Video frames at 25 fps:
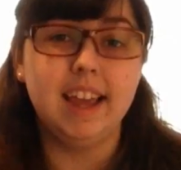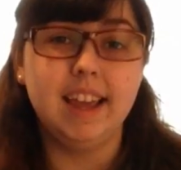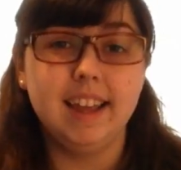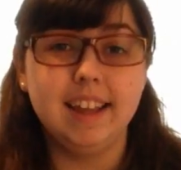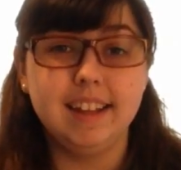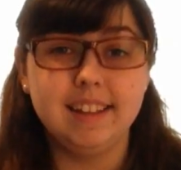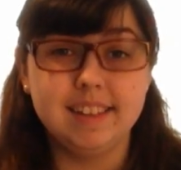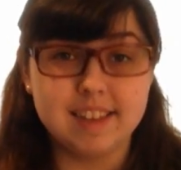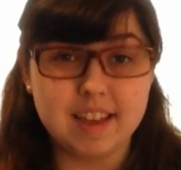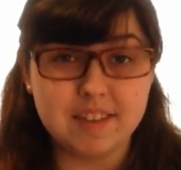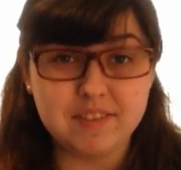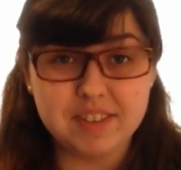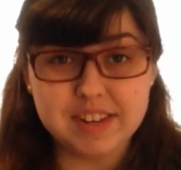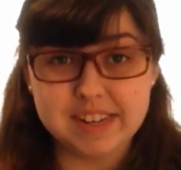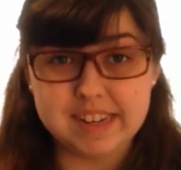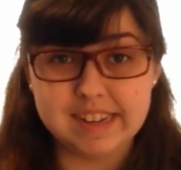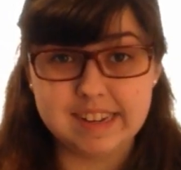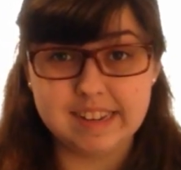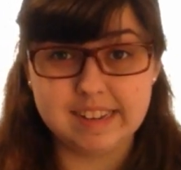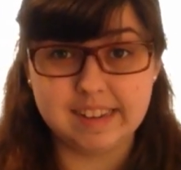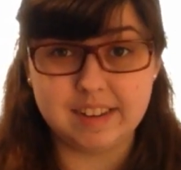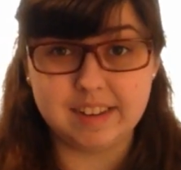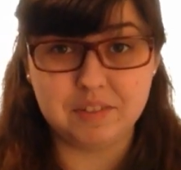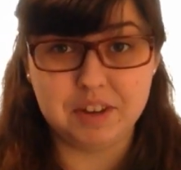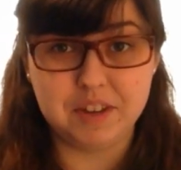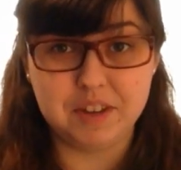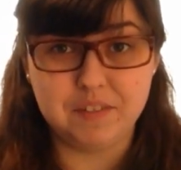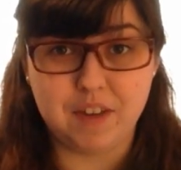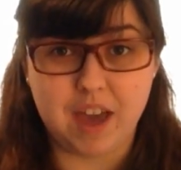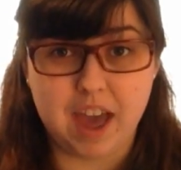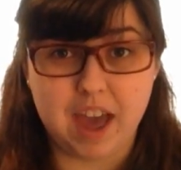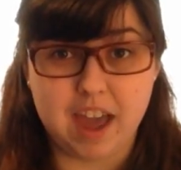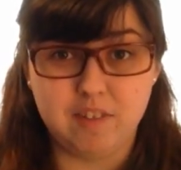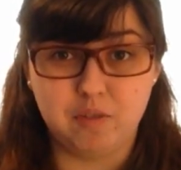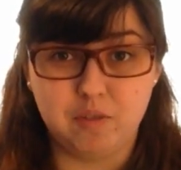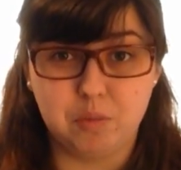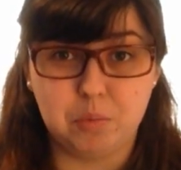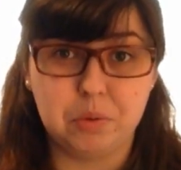In
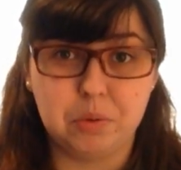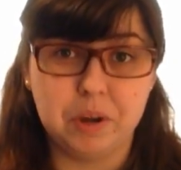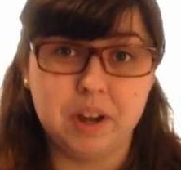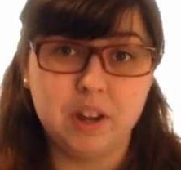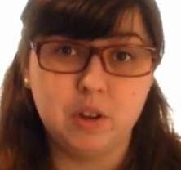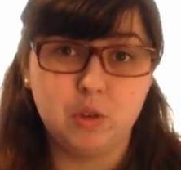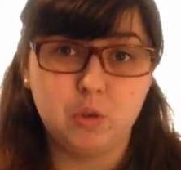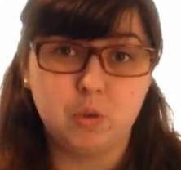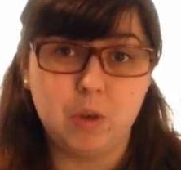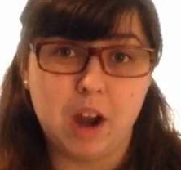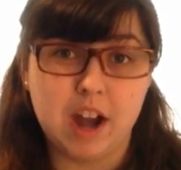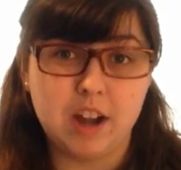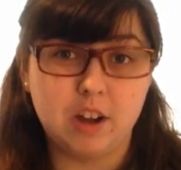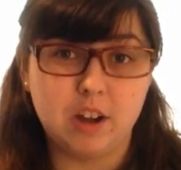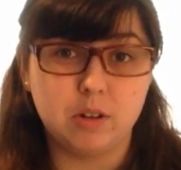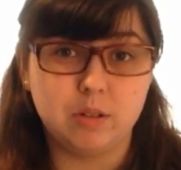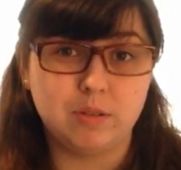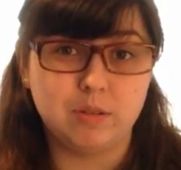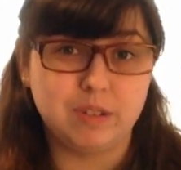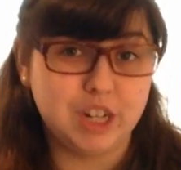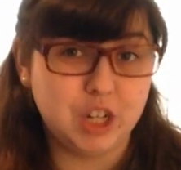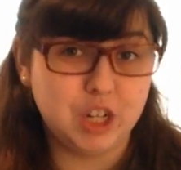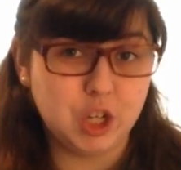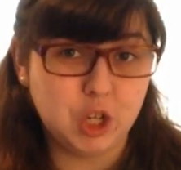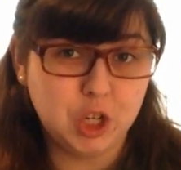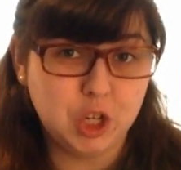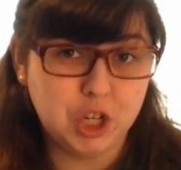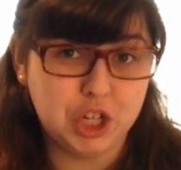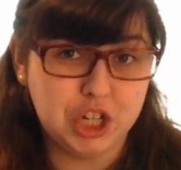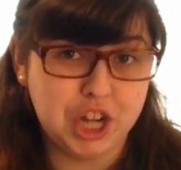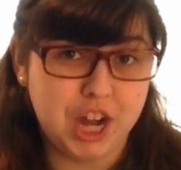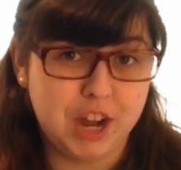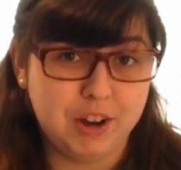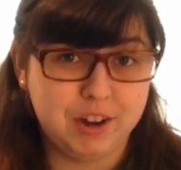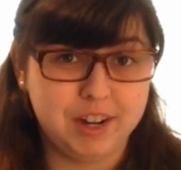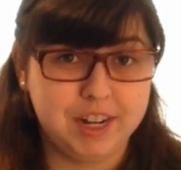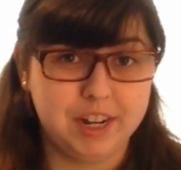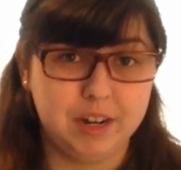1775, British writer Richard
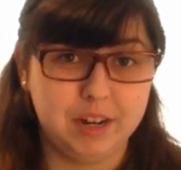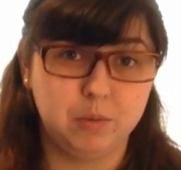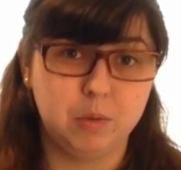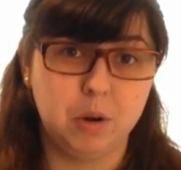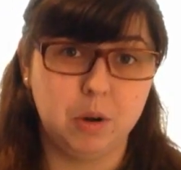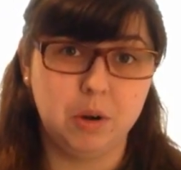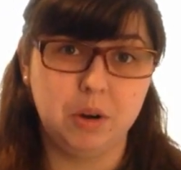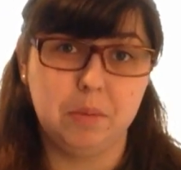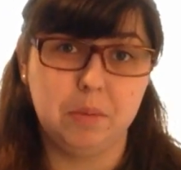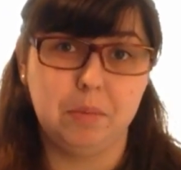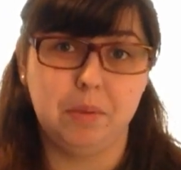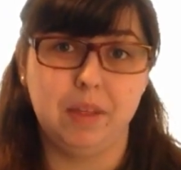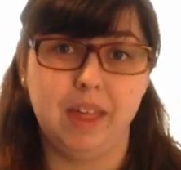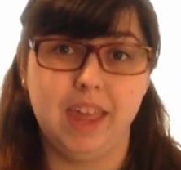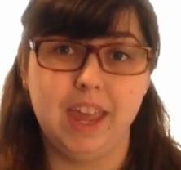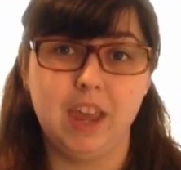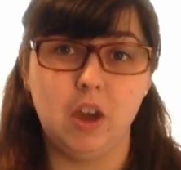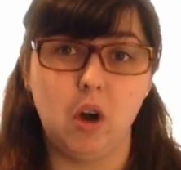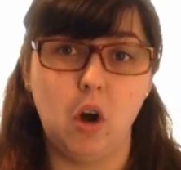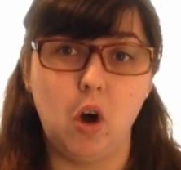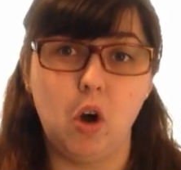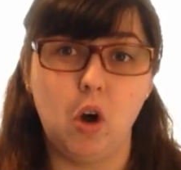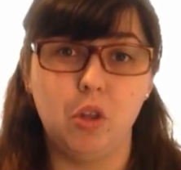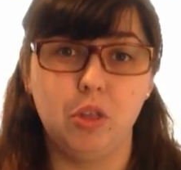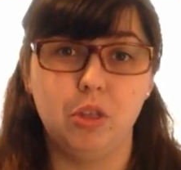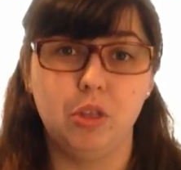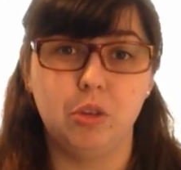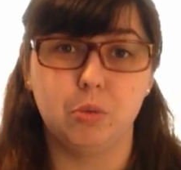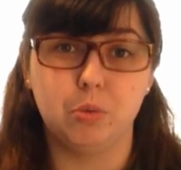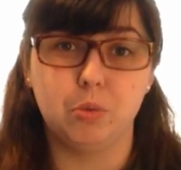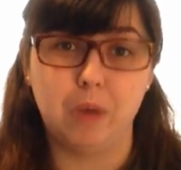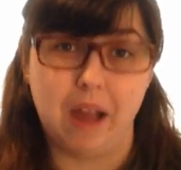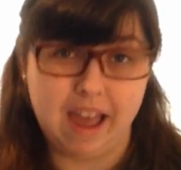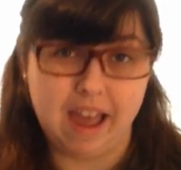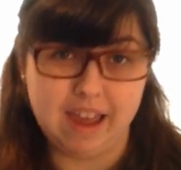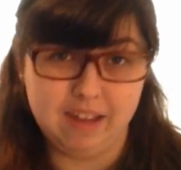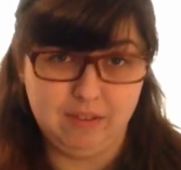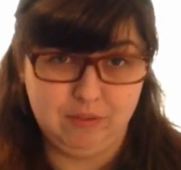Sheridan wrote a play called The
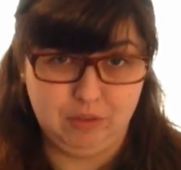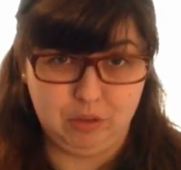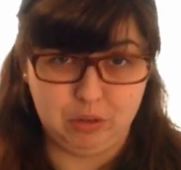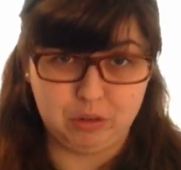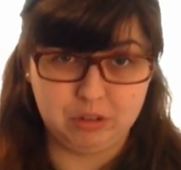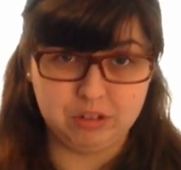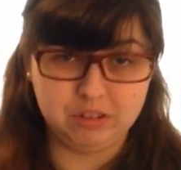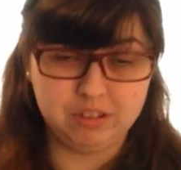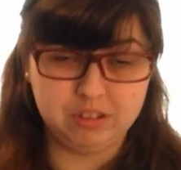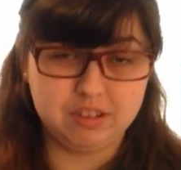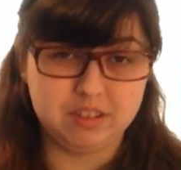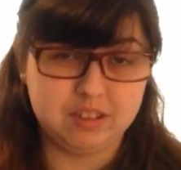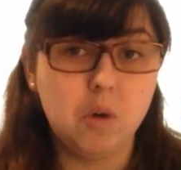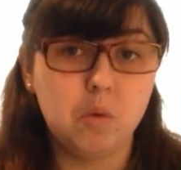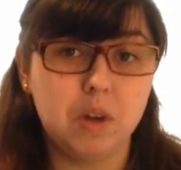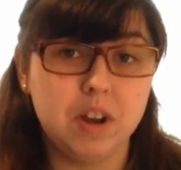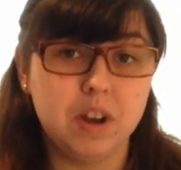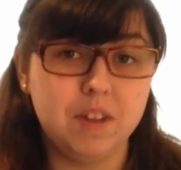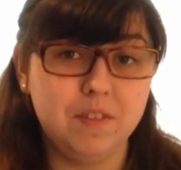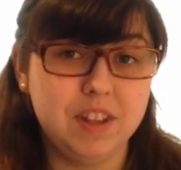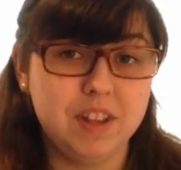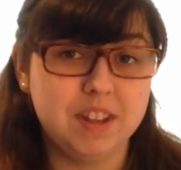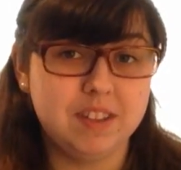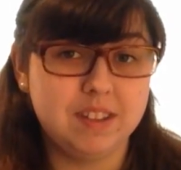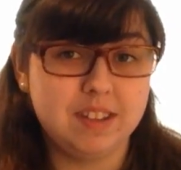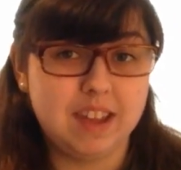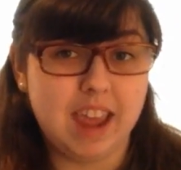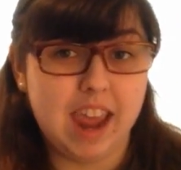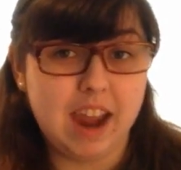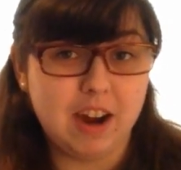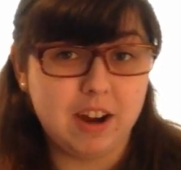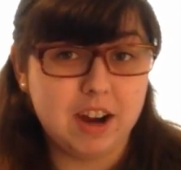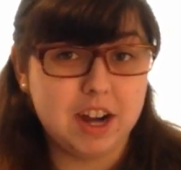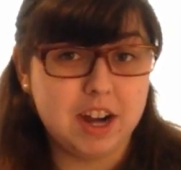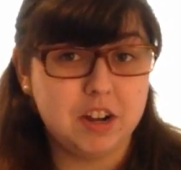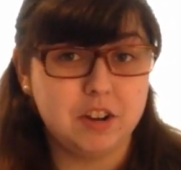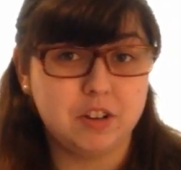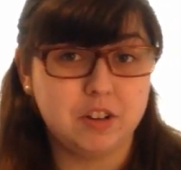Rivals. One of his
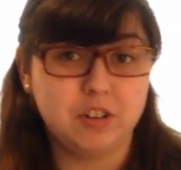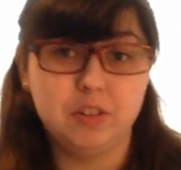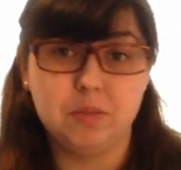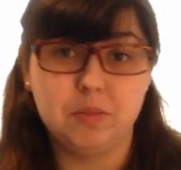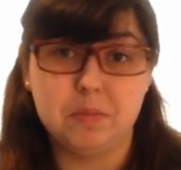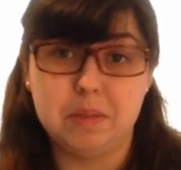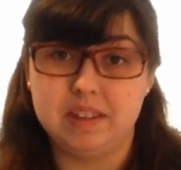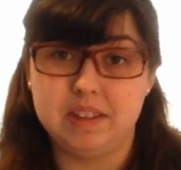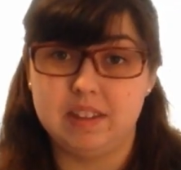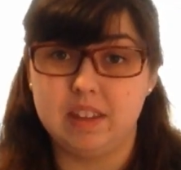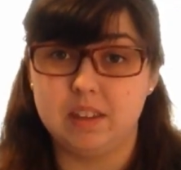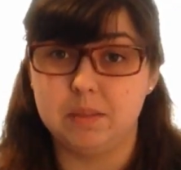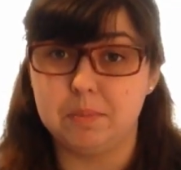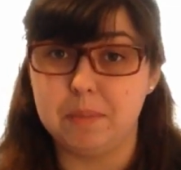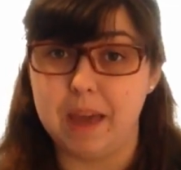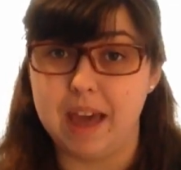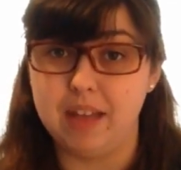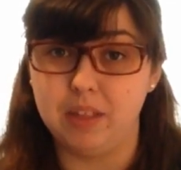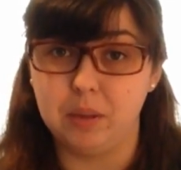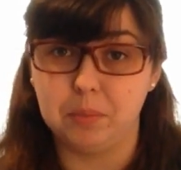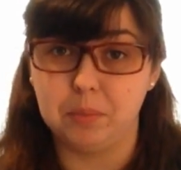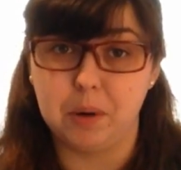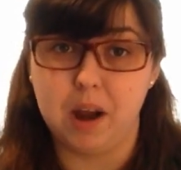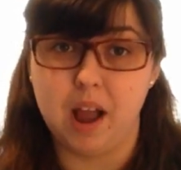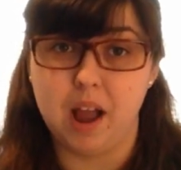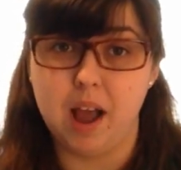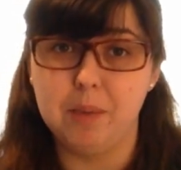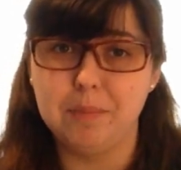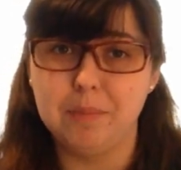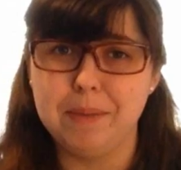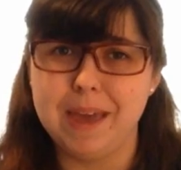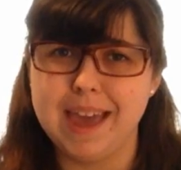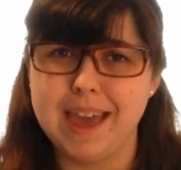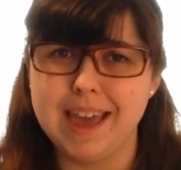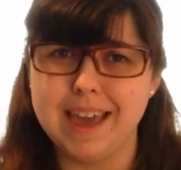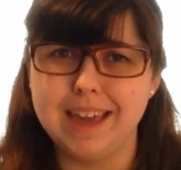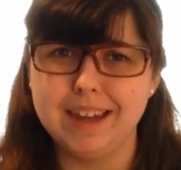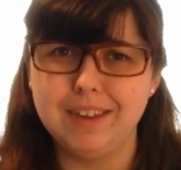characters, Mrs. Malaprop,
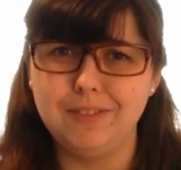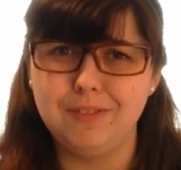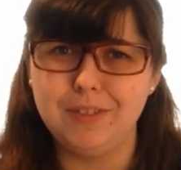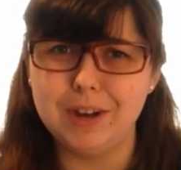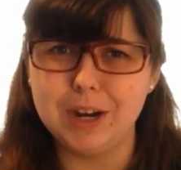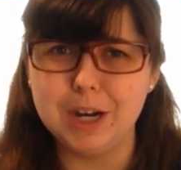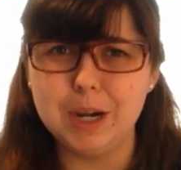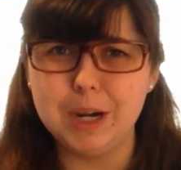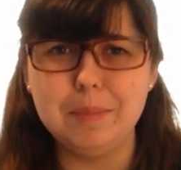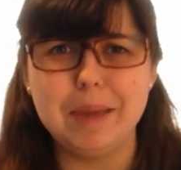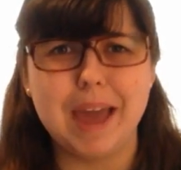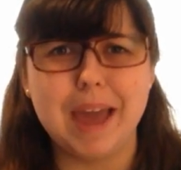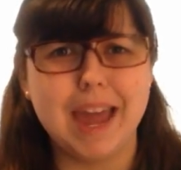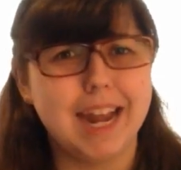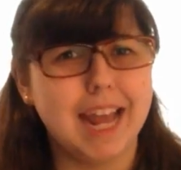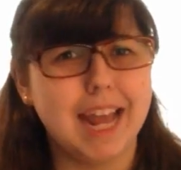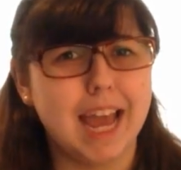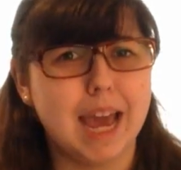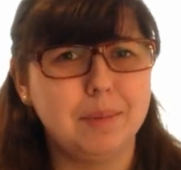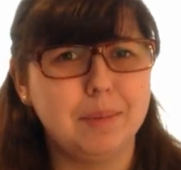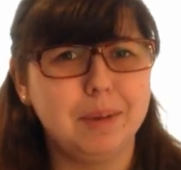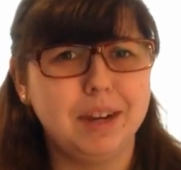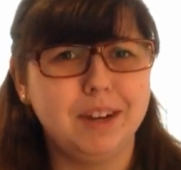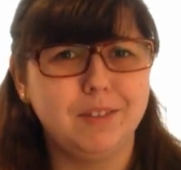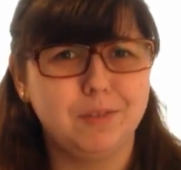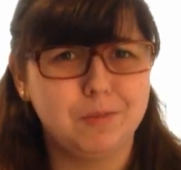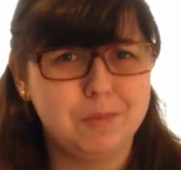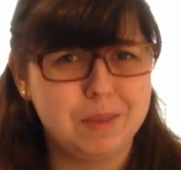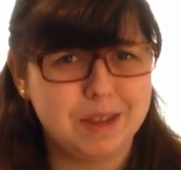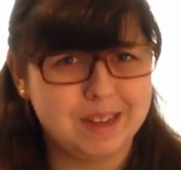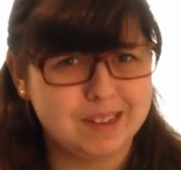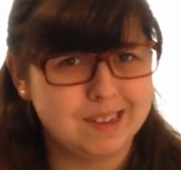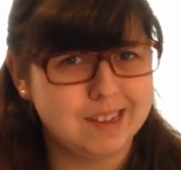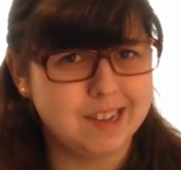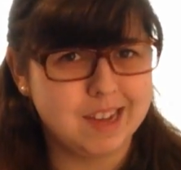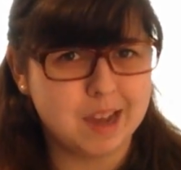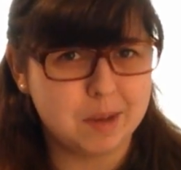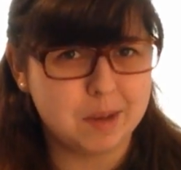had a very bad habit of
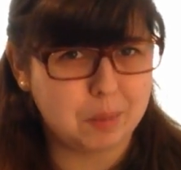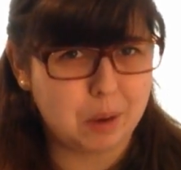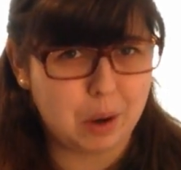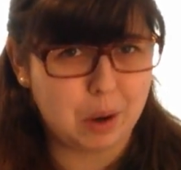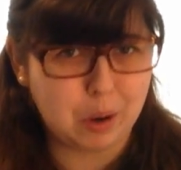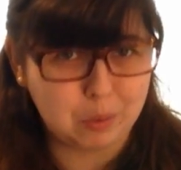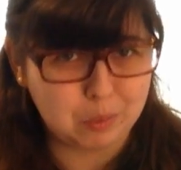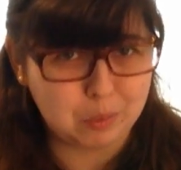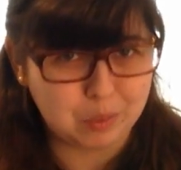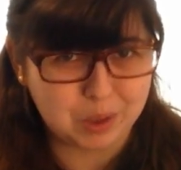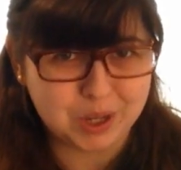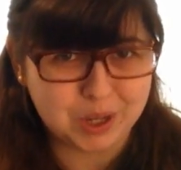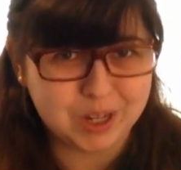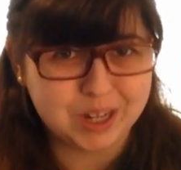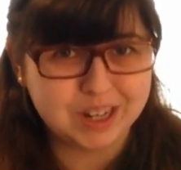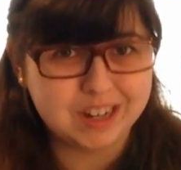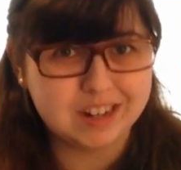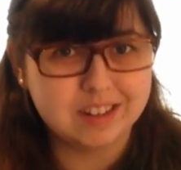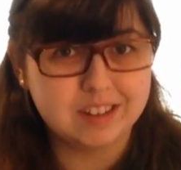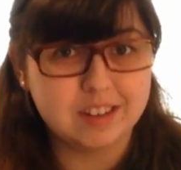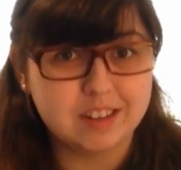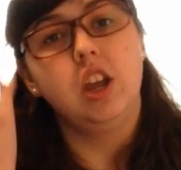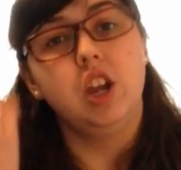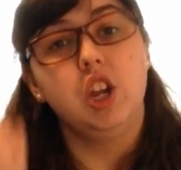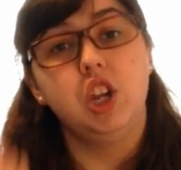mixing up her words.